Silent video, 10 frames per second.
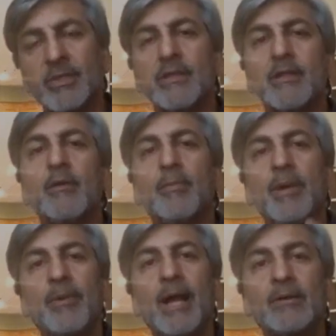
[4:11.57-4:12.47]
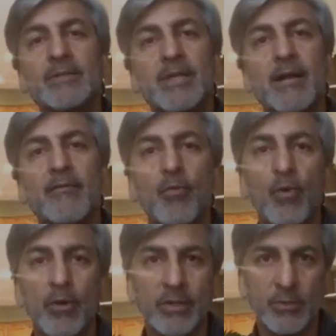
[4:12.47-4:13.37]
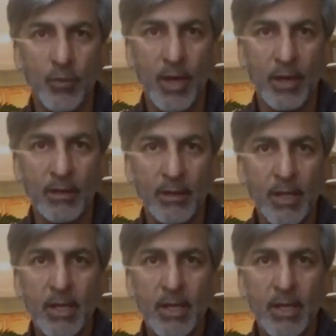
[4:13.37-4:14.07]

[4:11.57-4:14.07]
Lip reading: but that they are people outside of work as well.